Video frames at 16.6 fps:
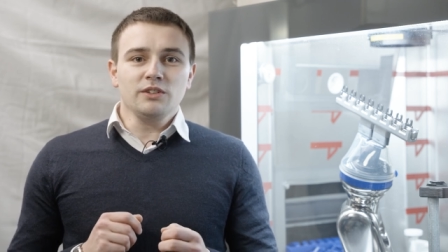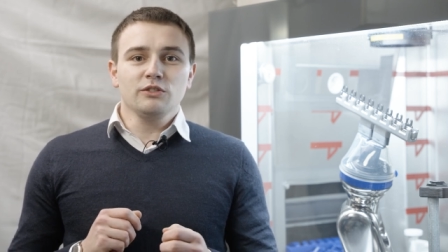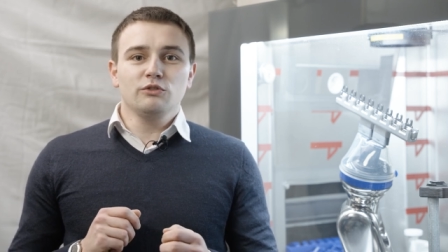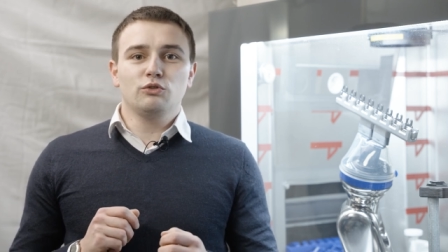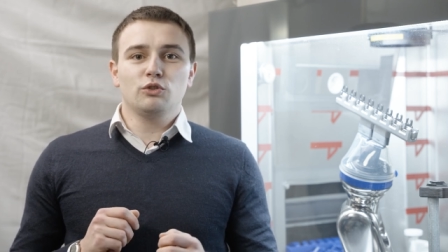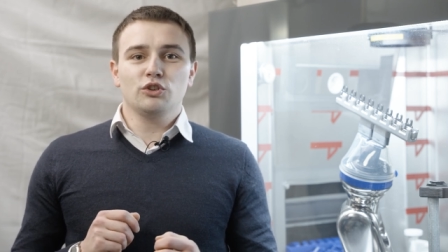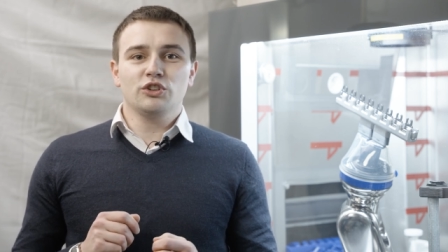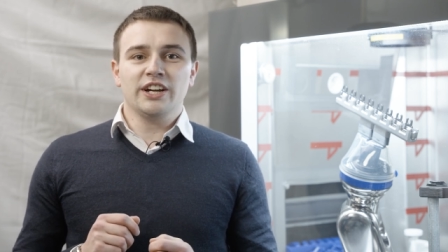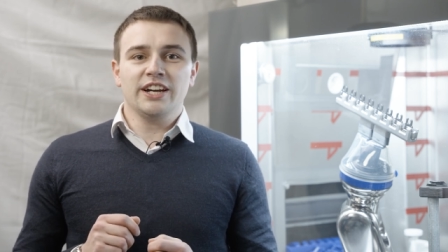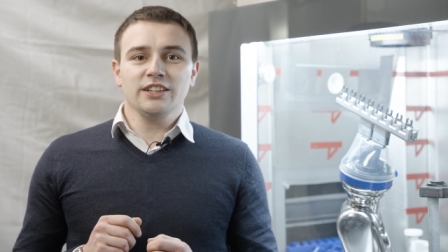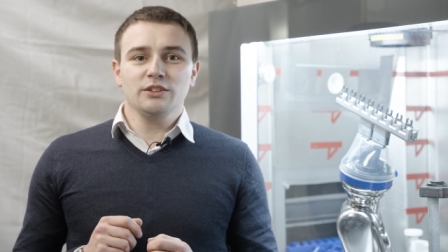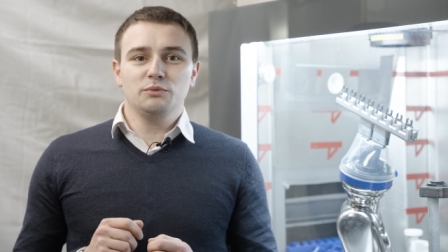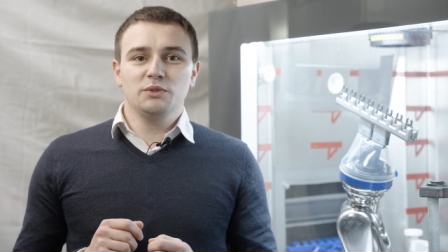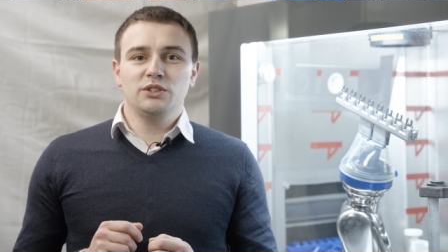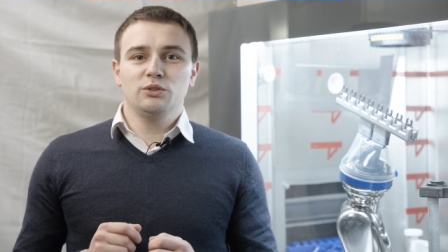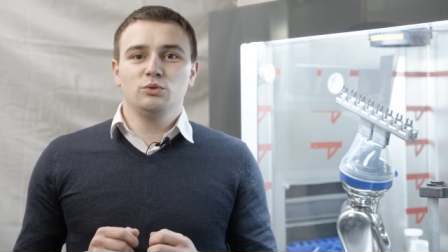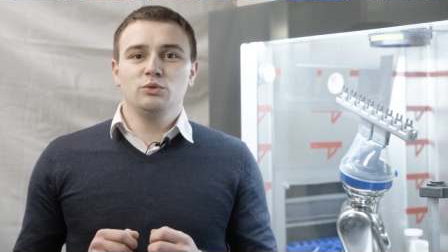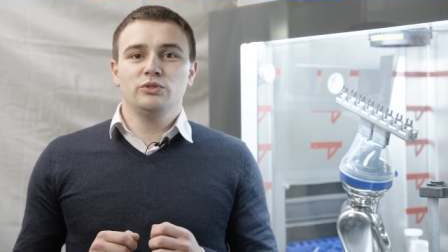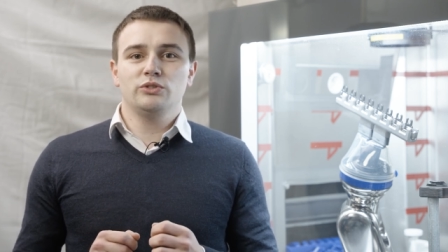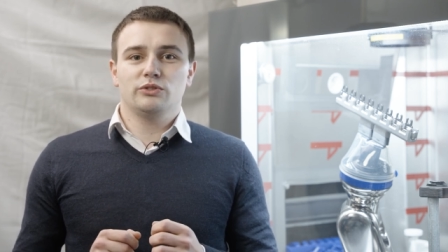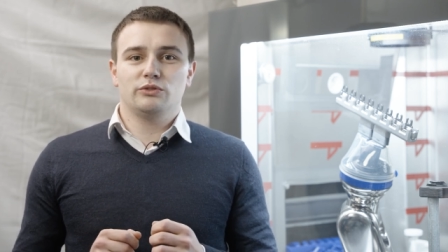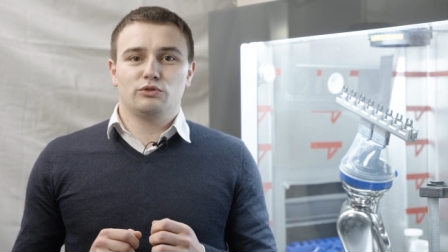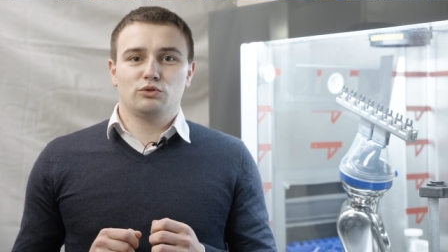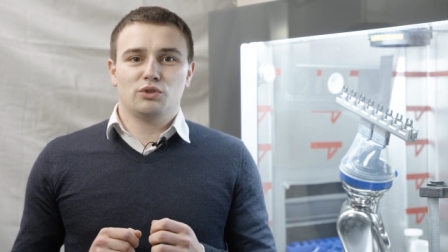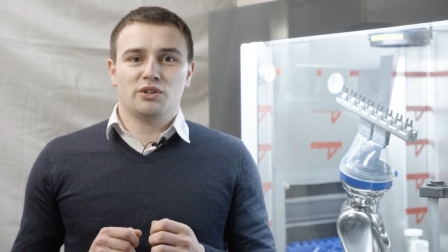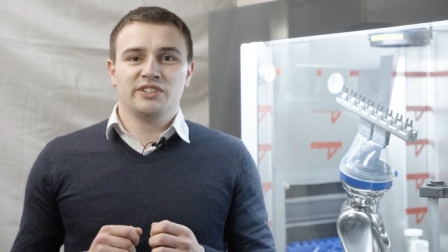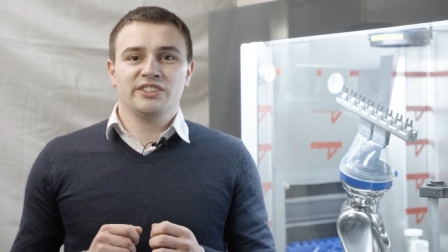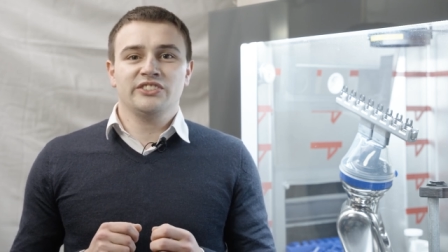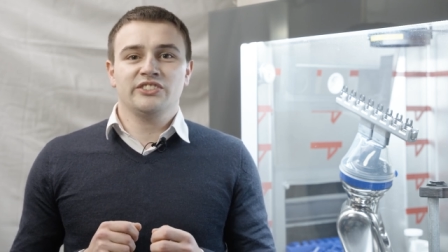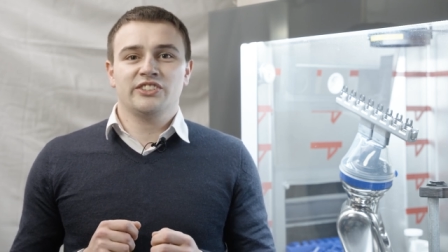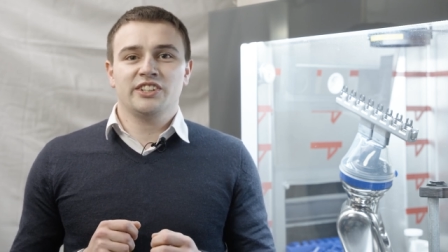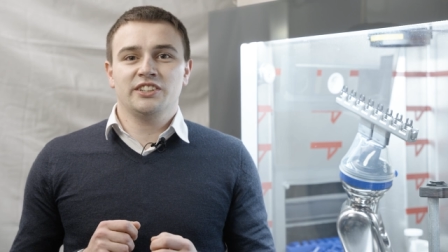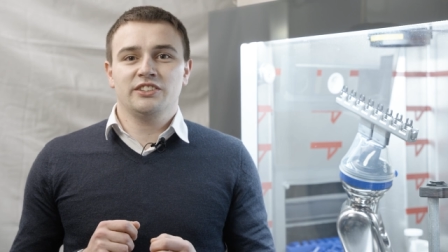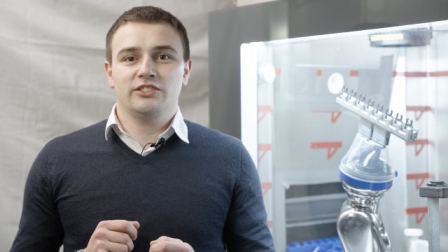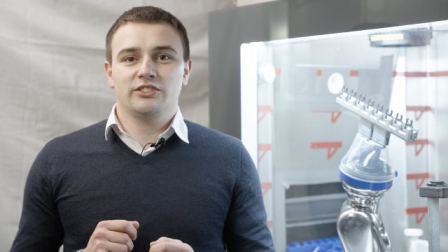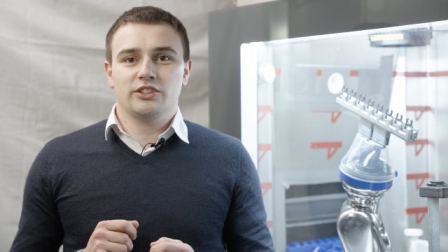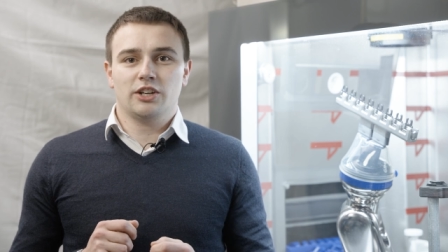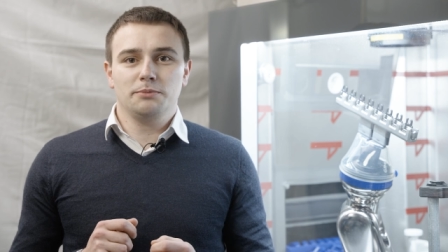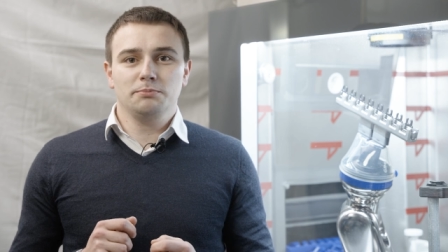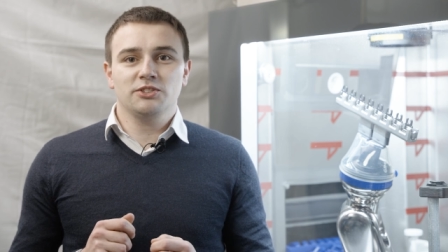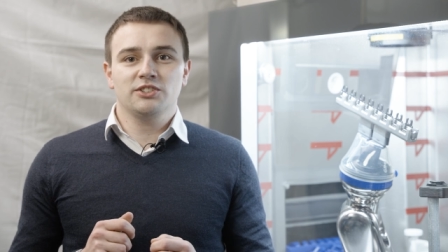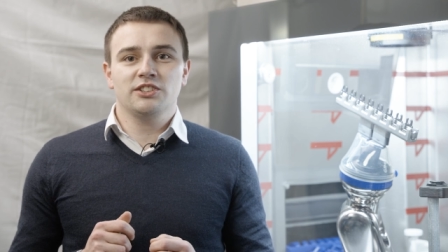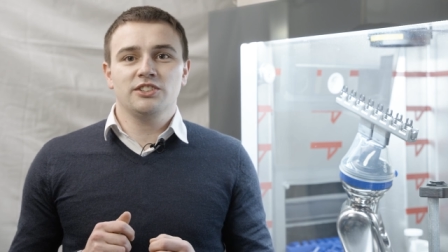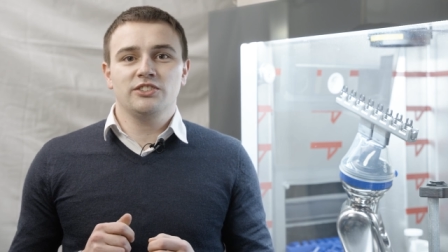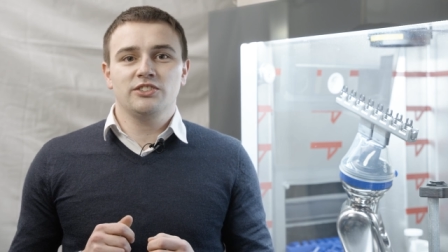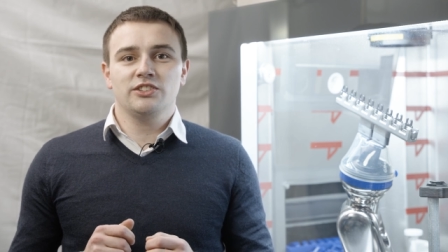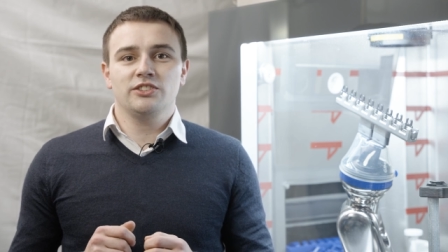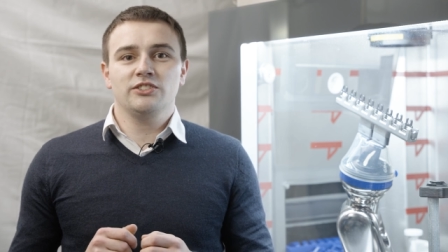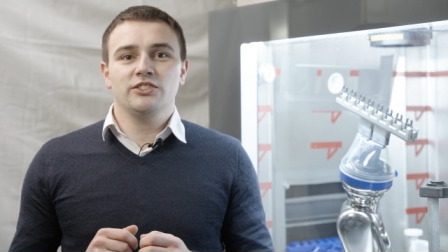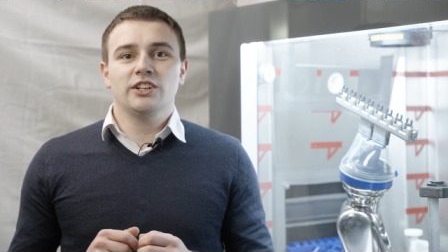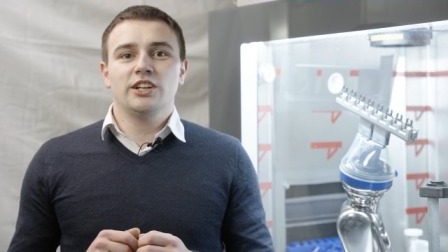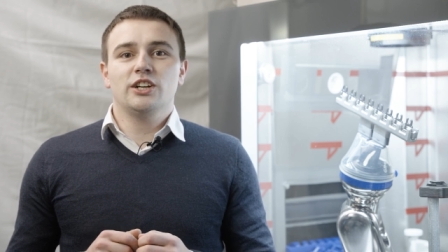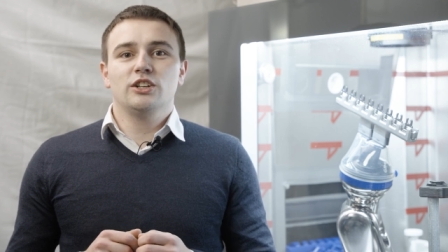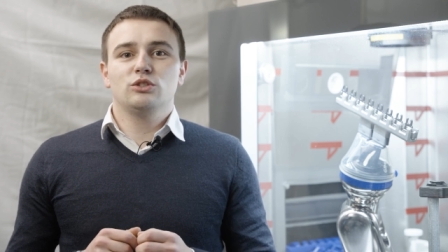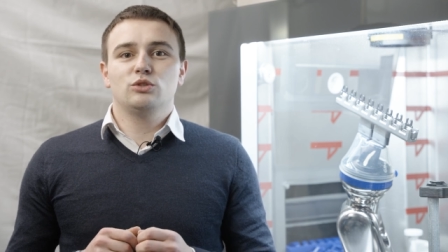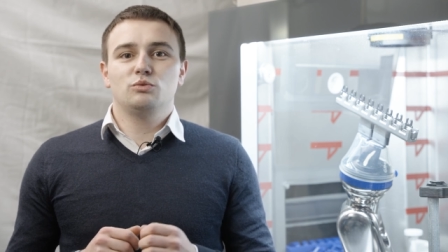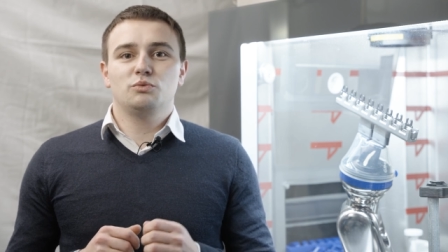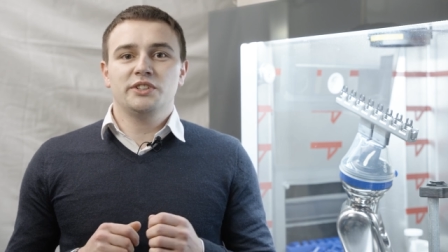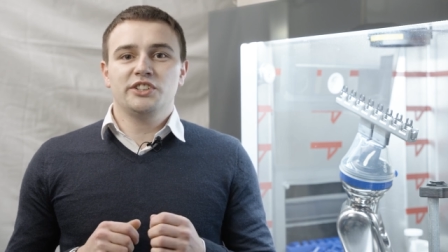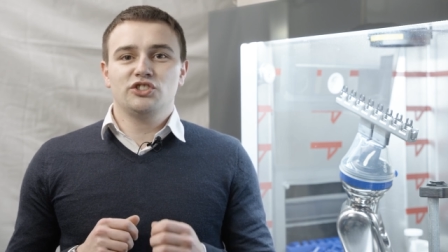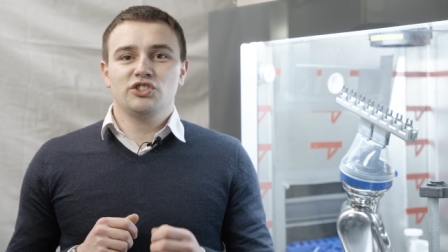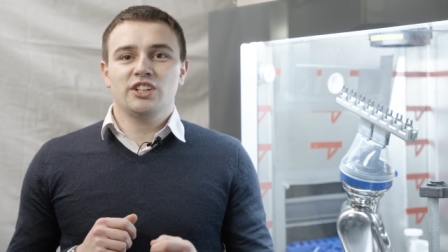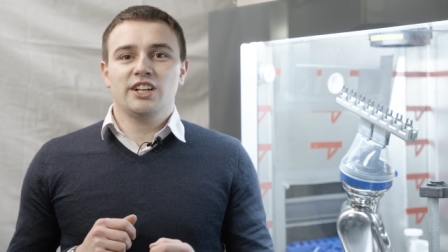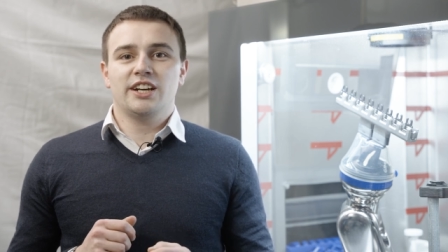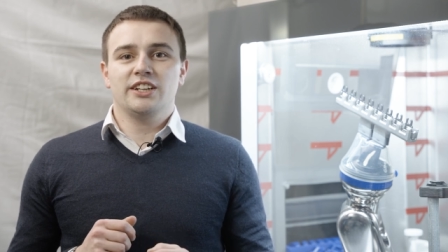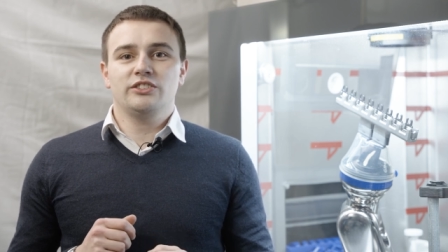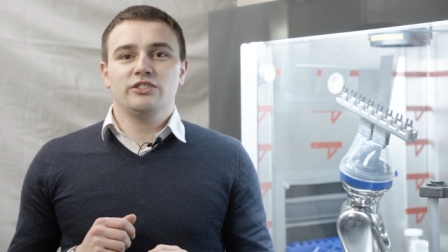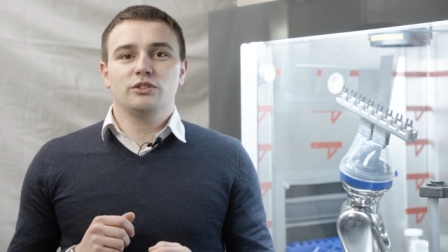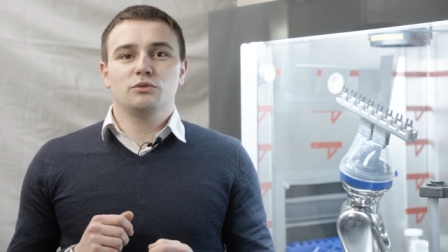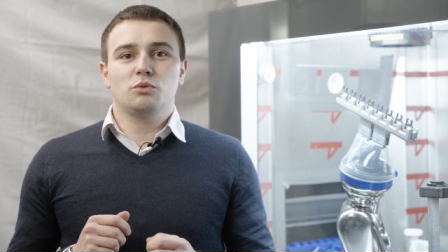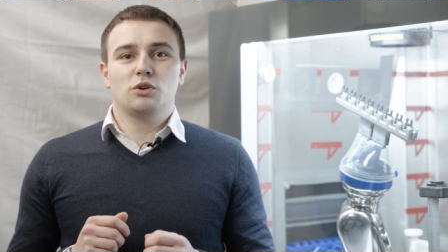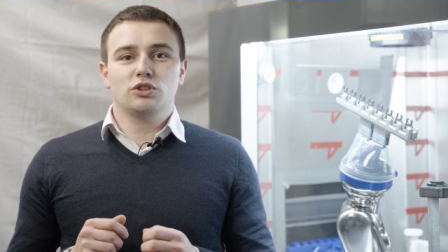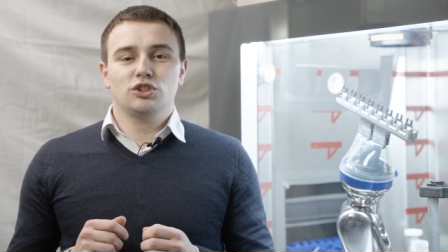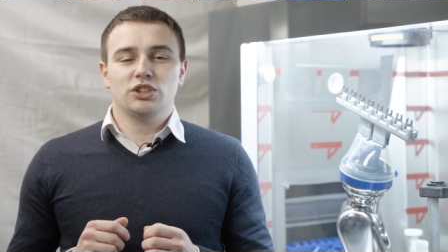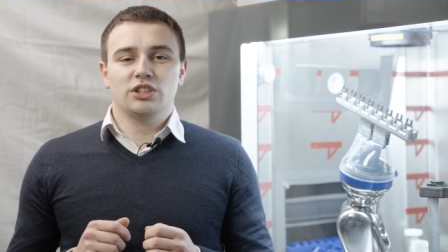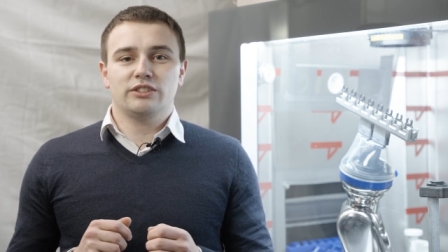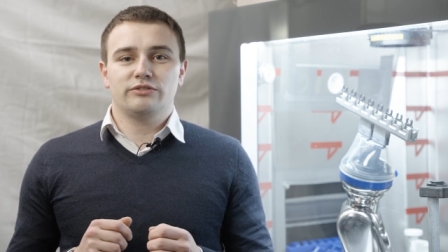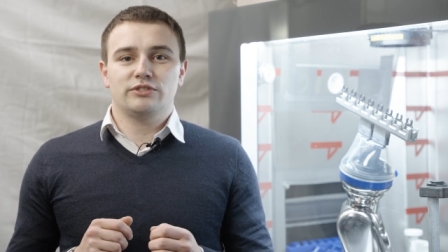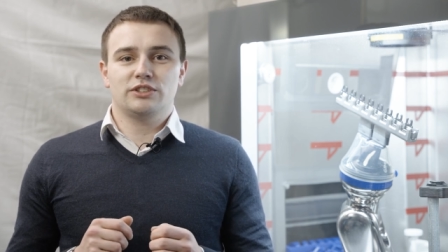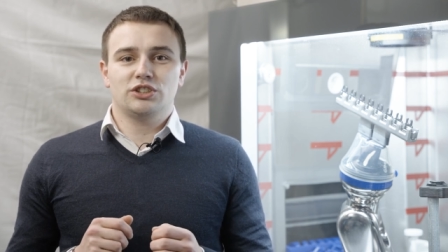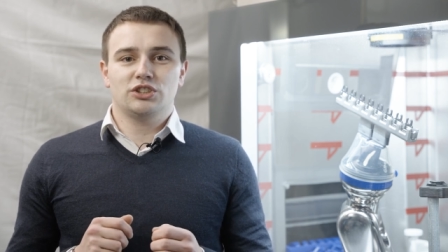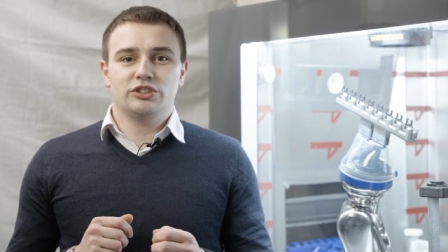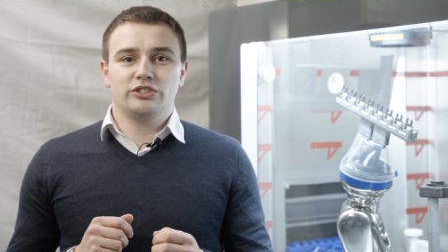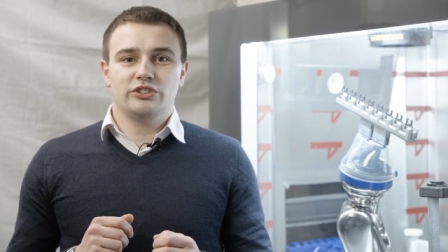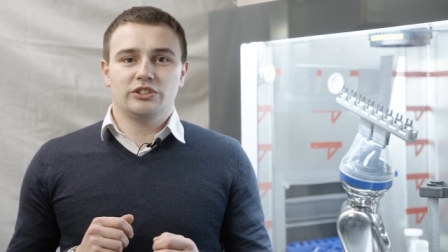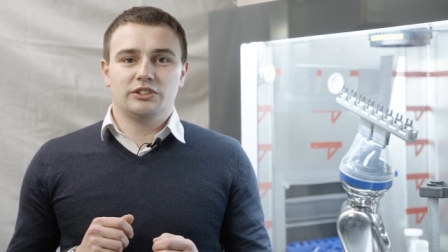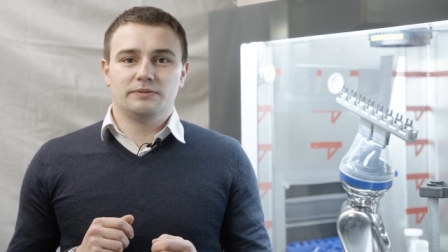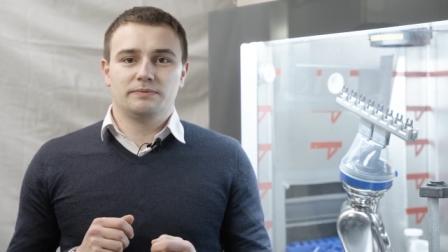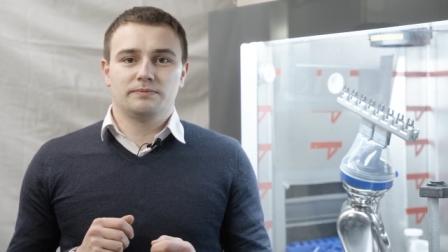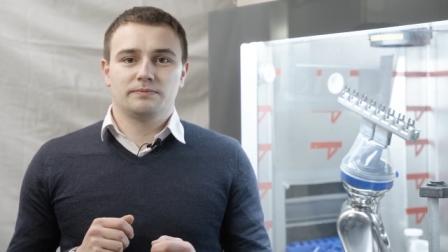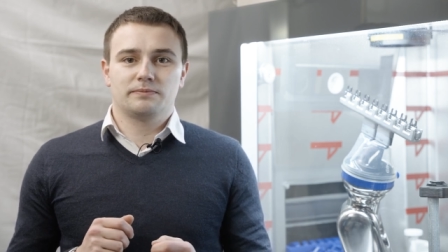For that we use fluorescent substances to visualize the washing efficiency.